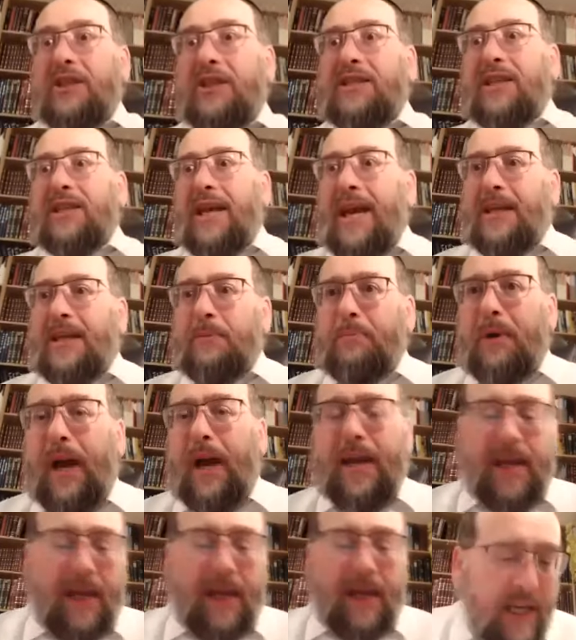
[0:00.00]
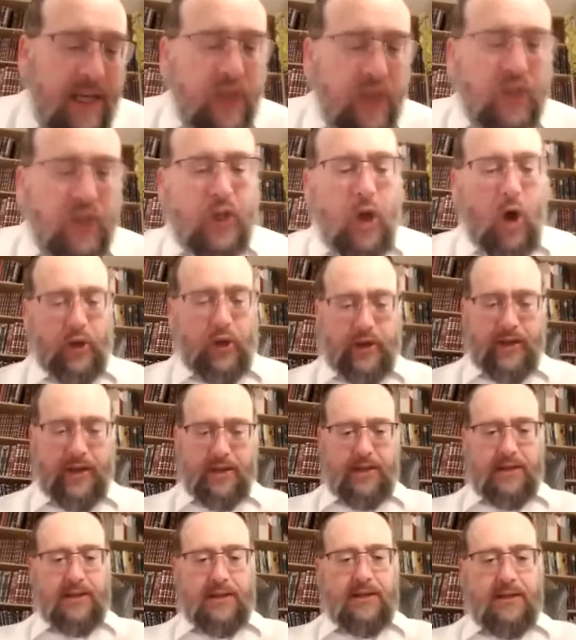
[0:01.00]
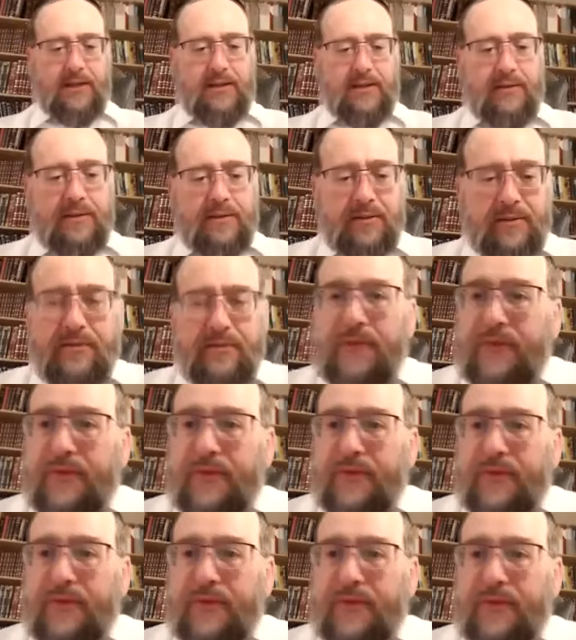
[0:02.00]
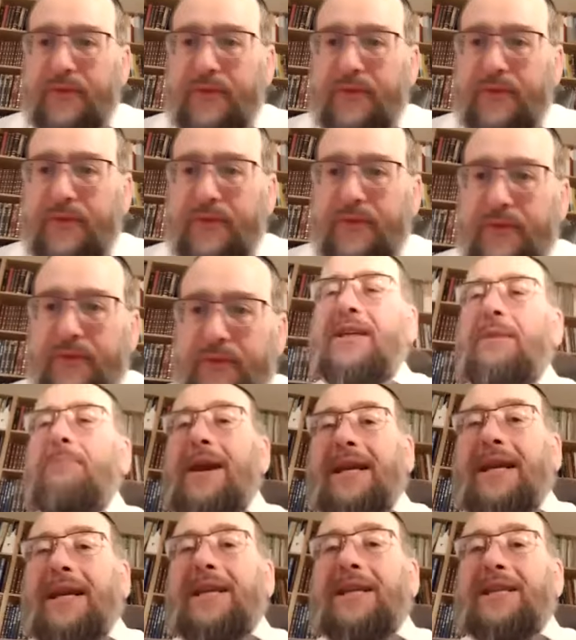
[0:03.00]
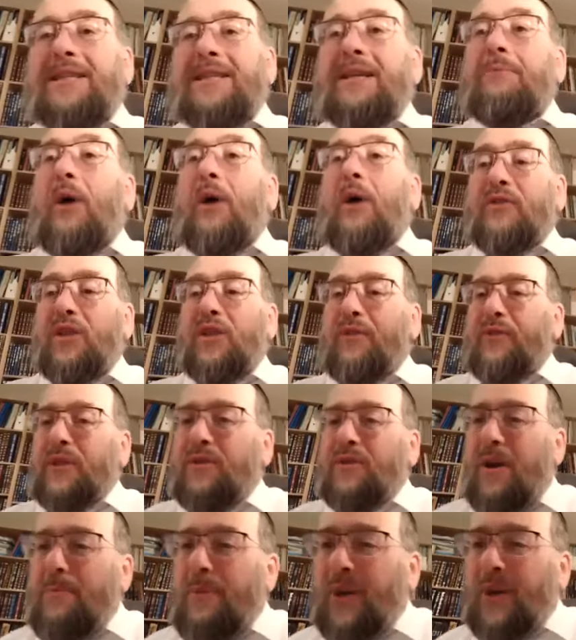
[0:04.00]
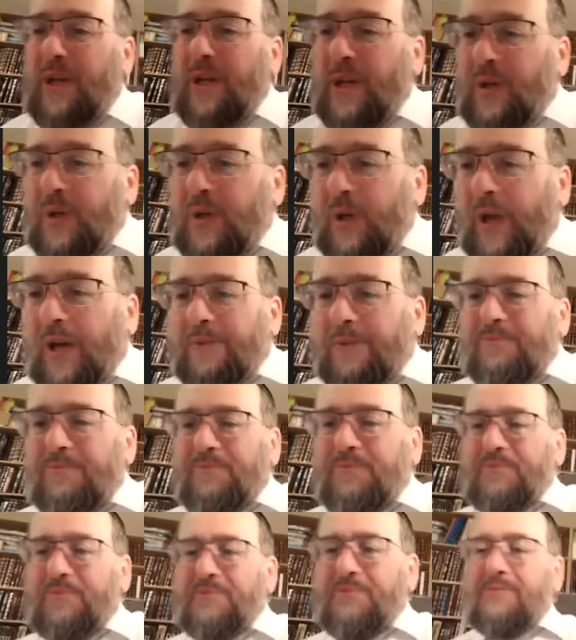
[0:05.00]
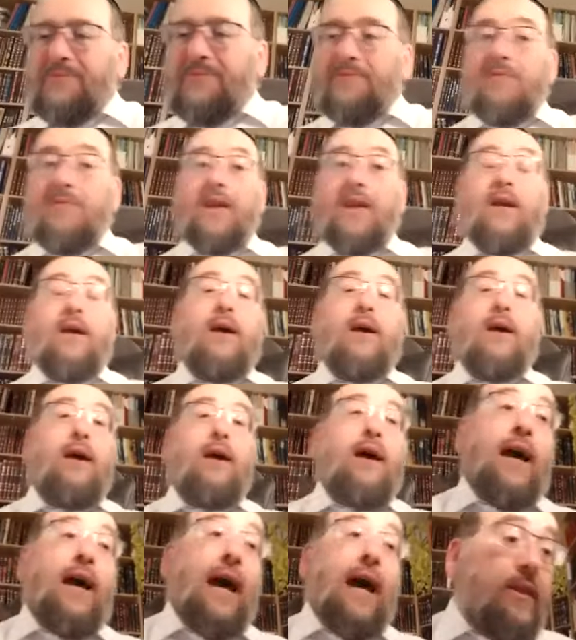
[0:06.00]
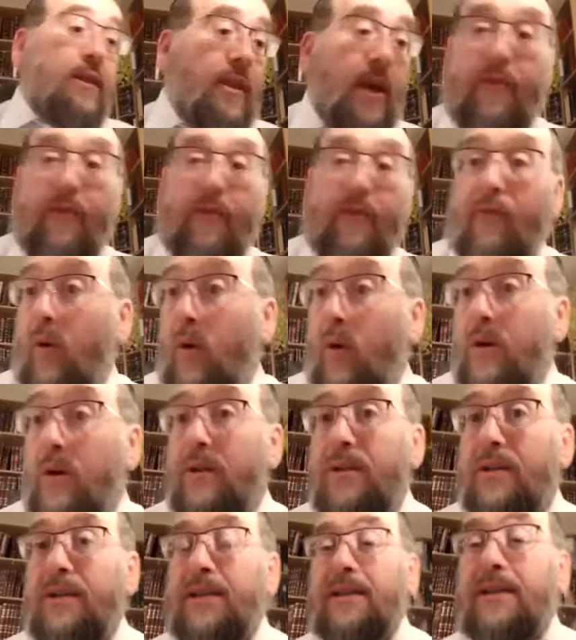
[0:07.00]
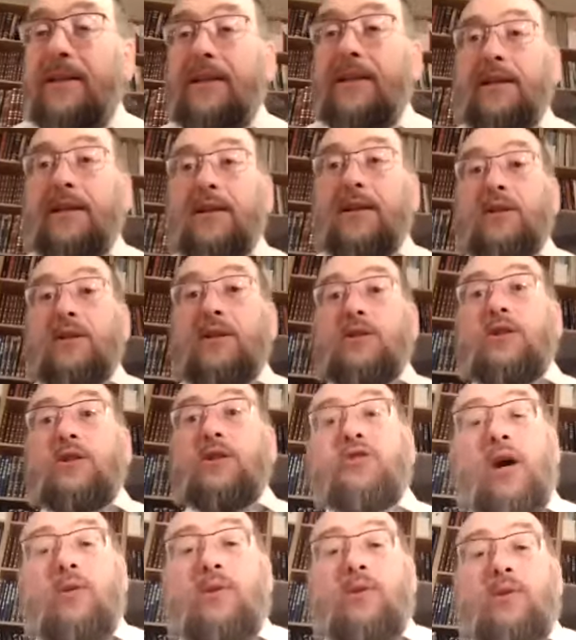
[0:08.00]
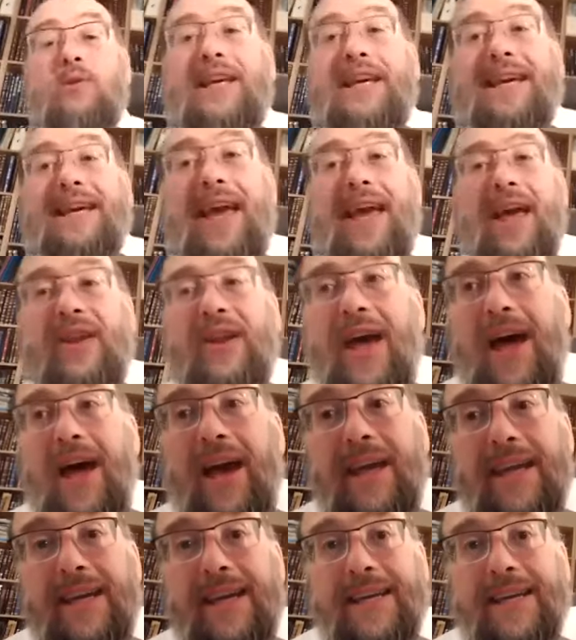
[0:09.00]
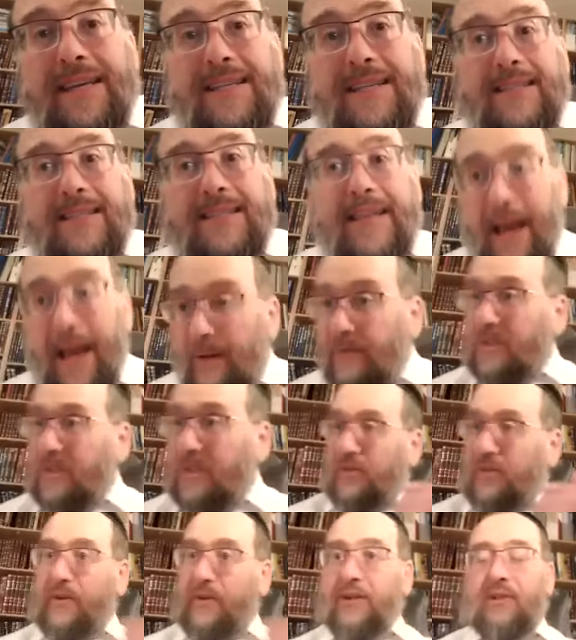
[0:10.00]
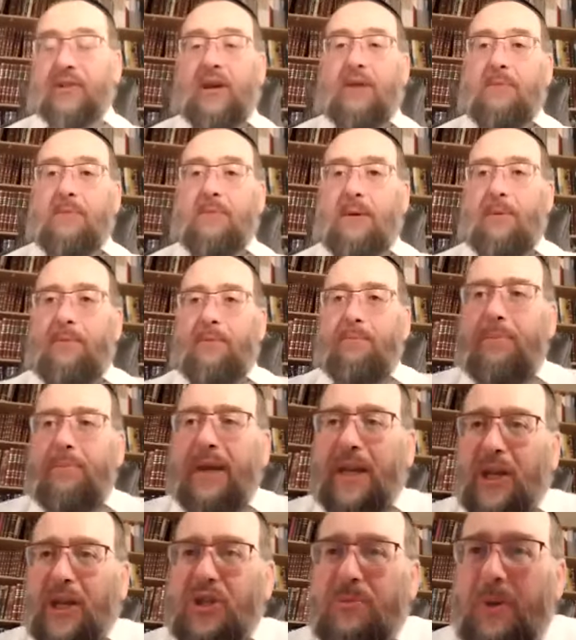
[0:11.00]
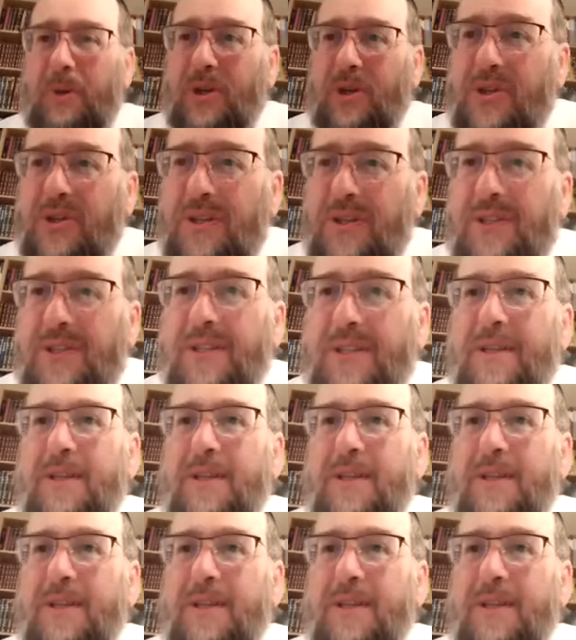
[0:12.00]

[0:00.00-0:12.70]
that I had prior has gone via the mechanism of Safek Drabanan Lekula. And therefore, not only can I count Sfiras bein hashmoshes,